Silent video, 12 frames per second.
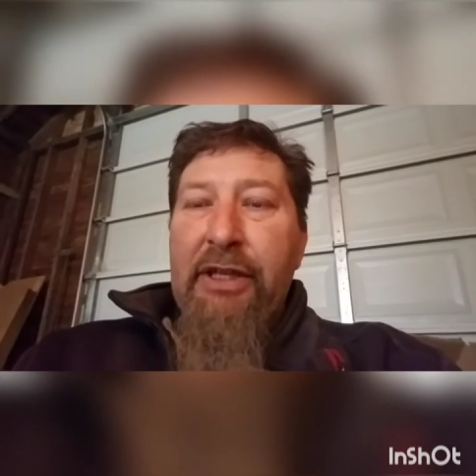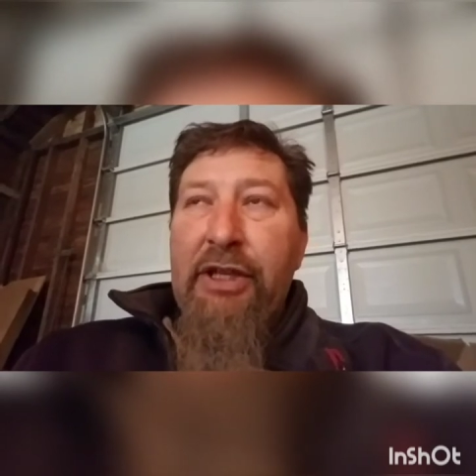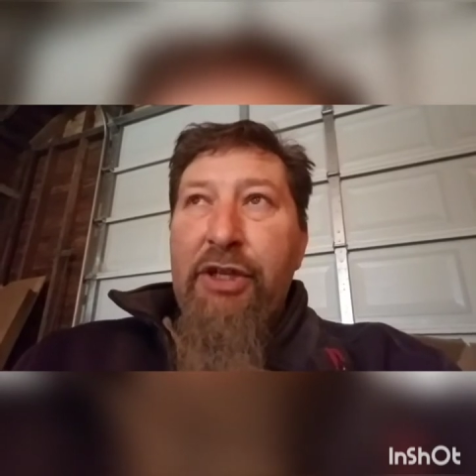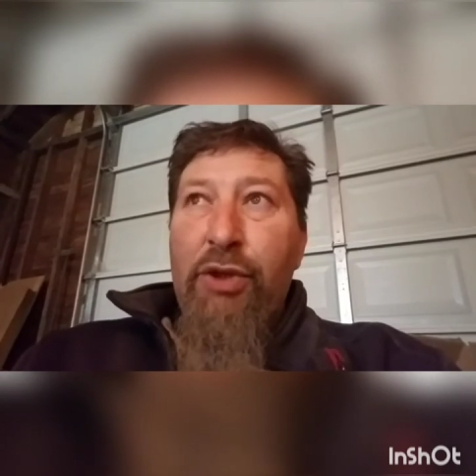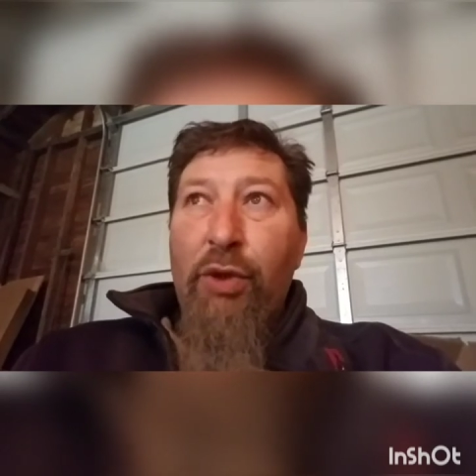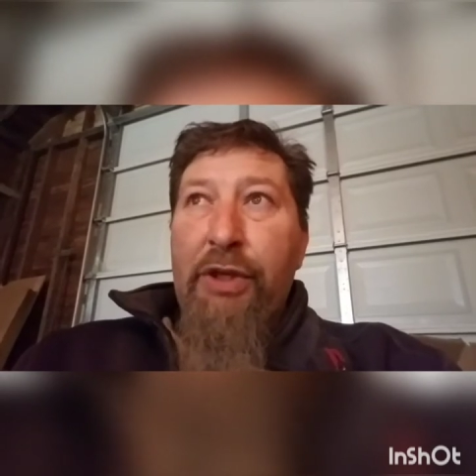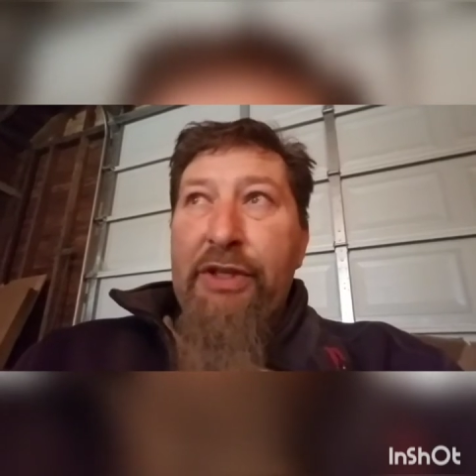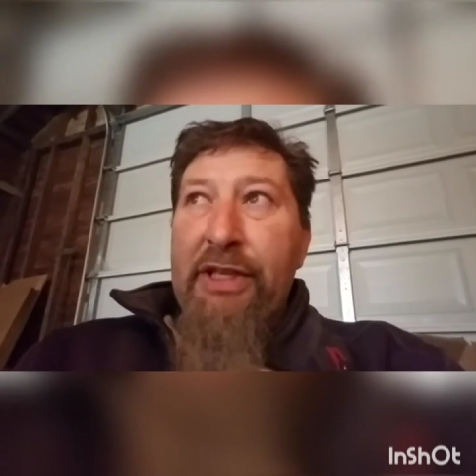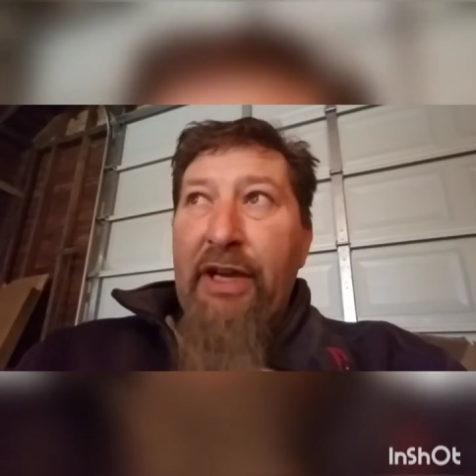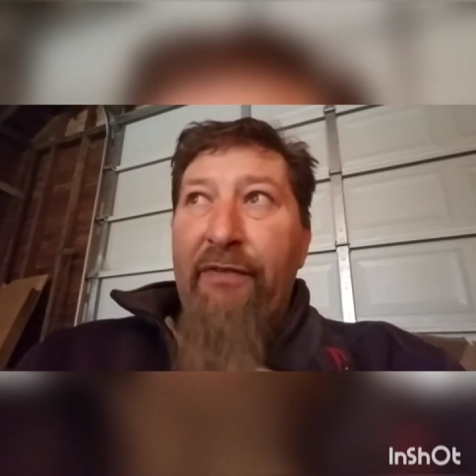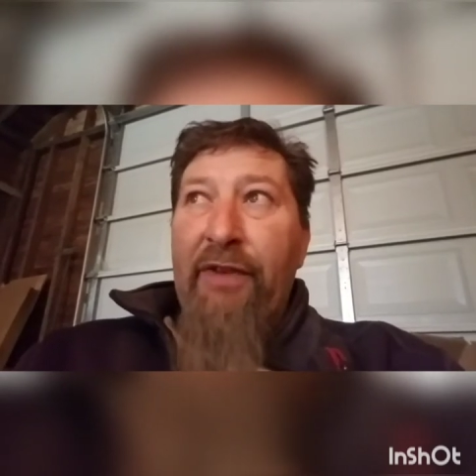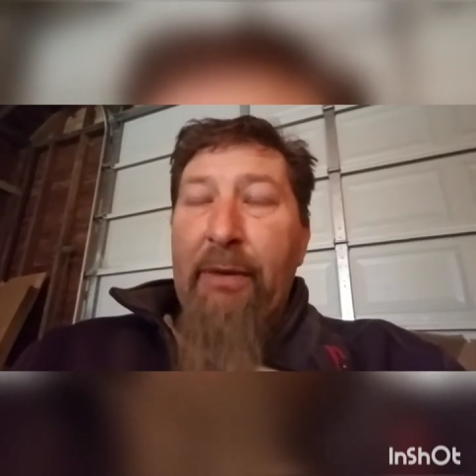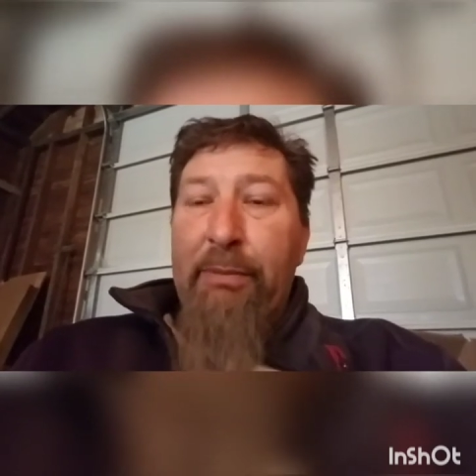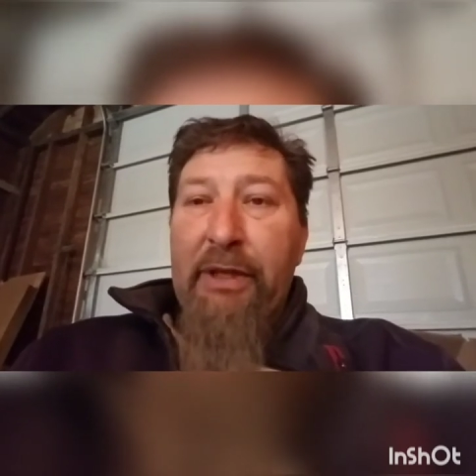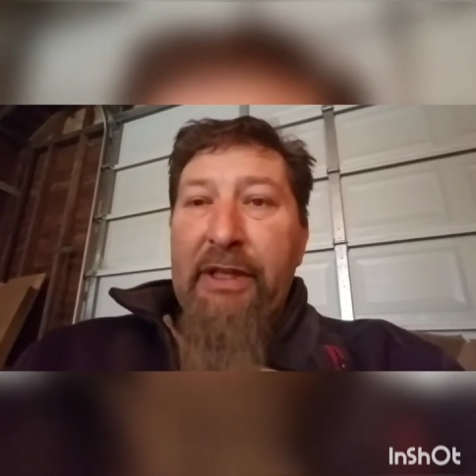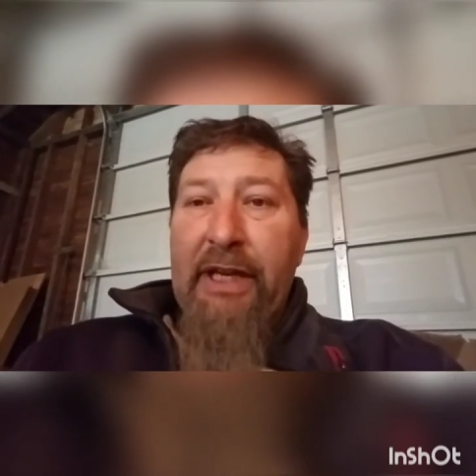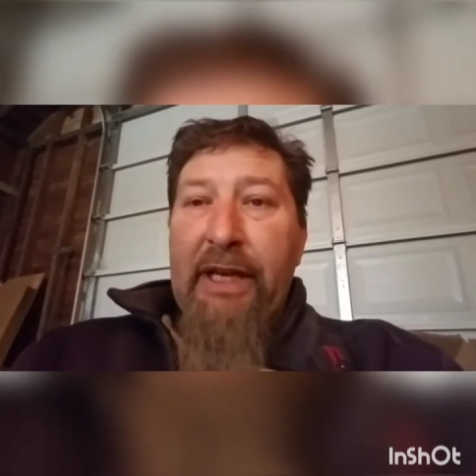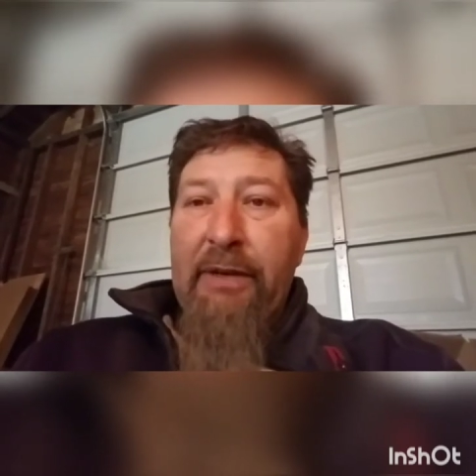shore itself up
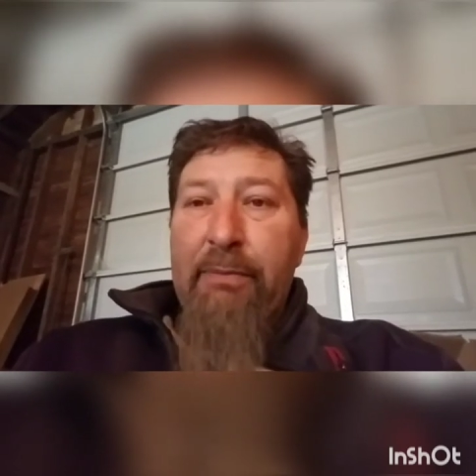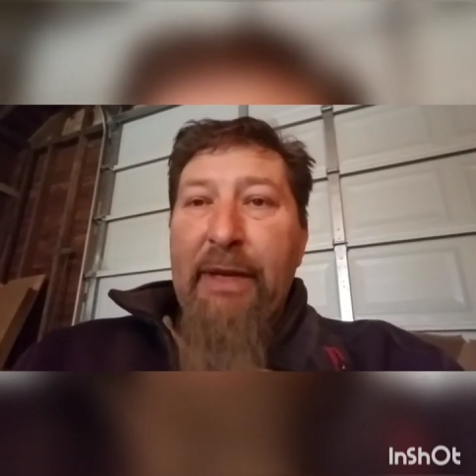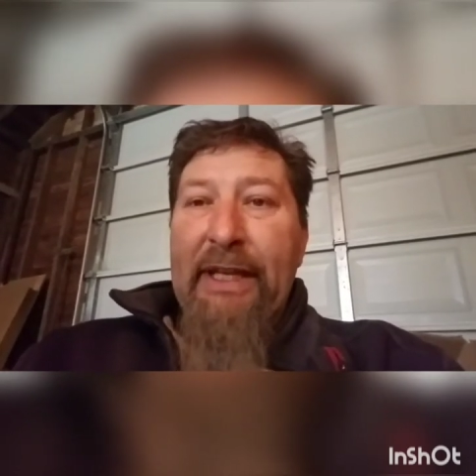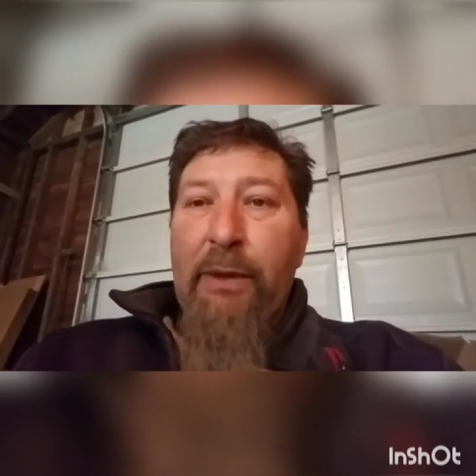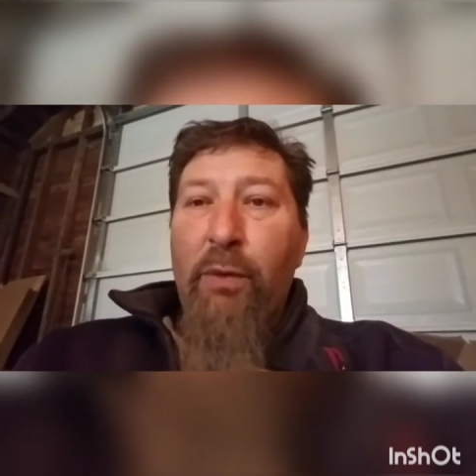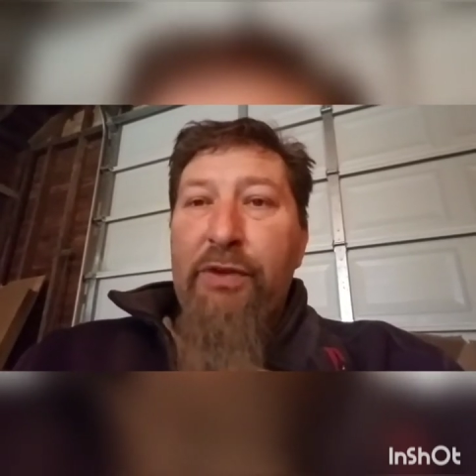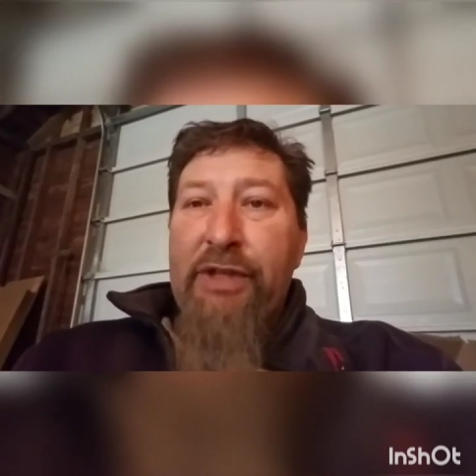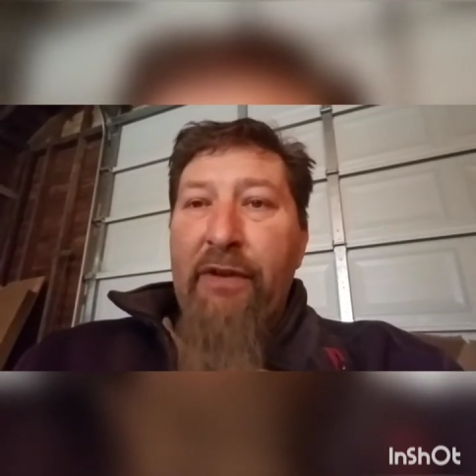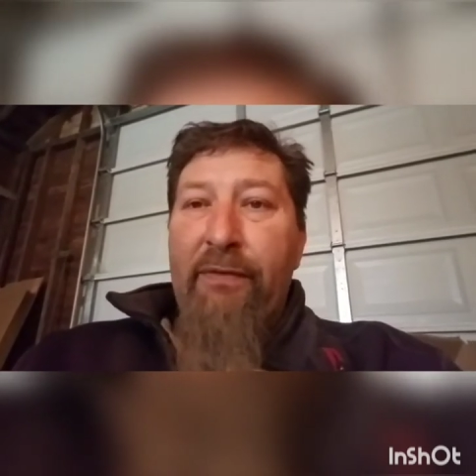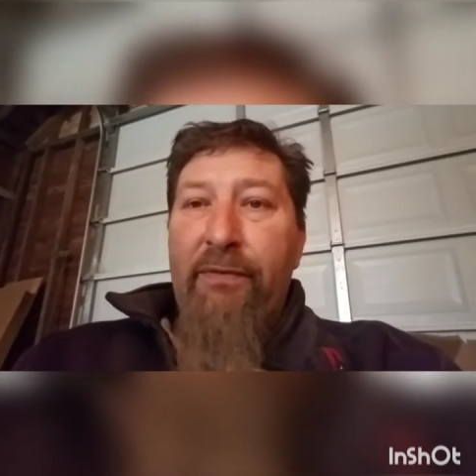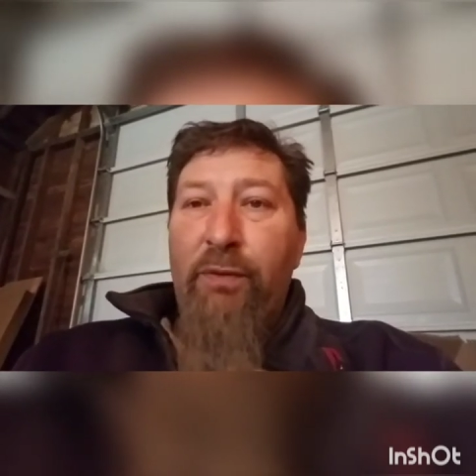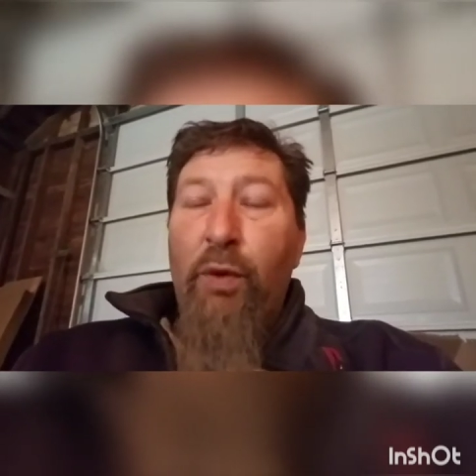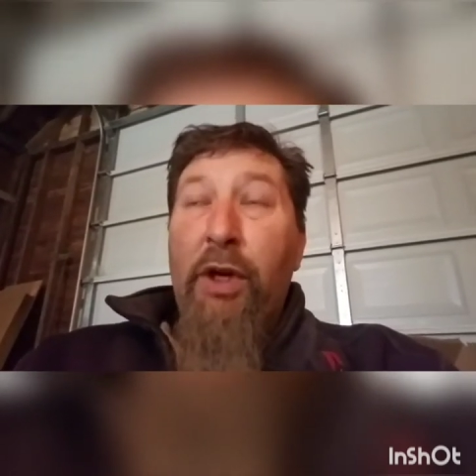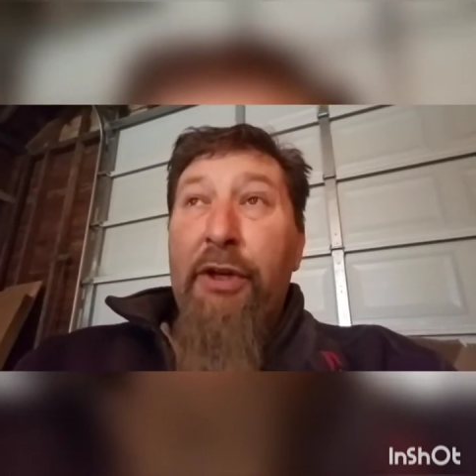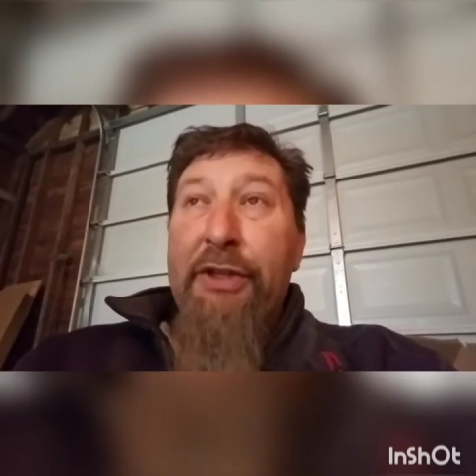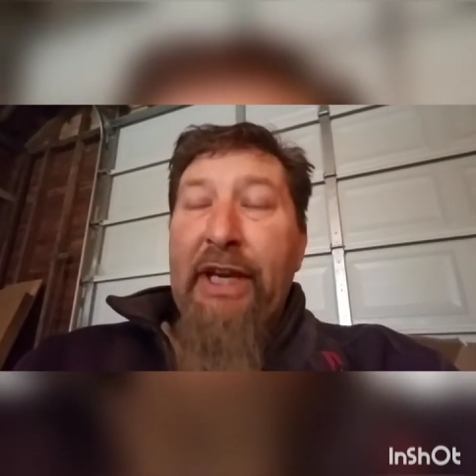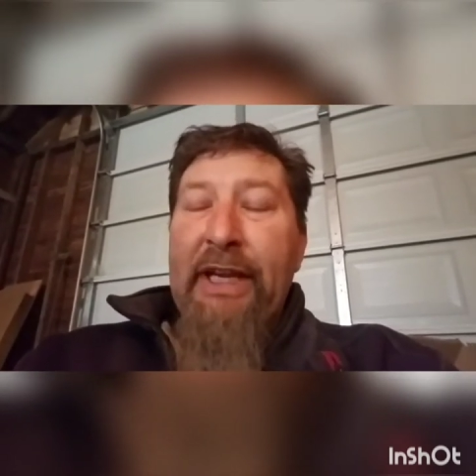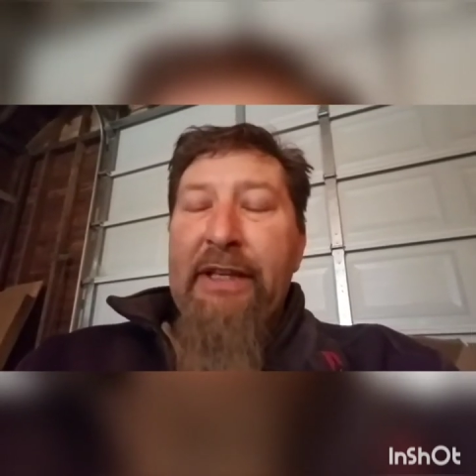and, and make itself
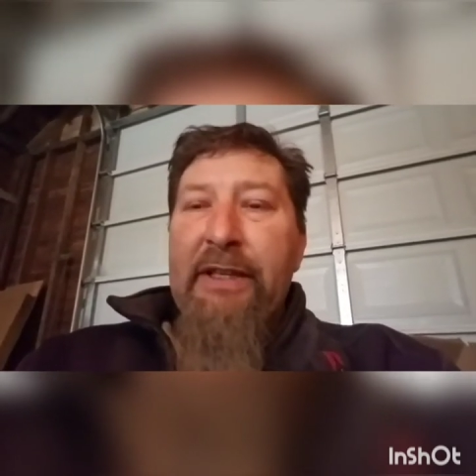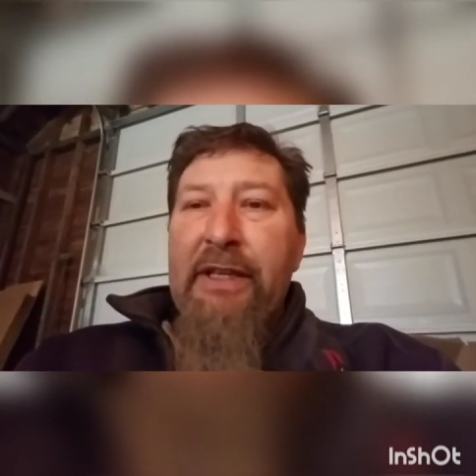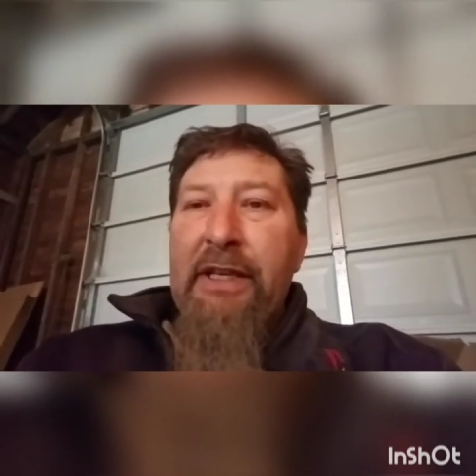watertight.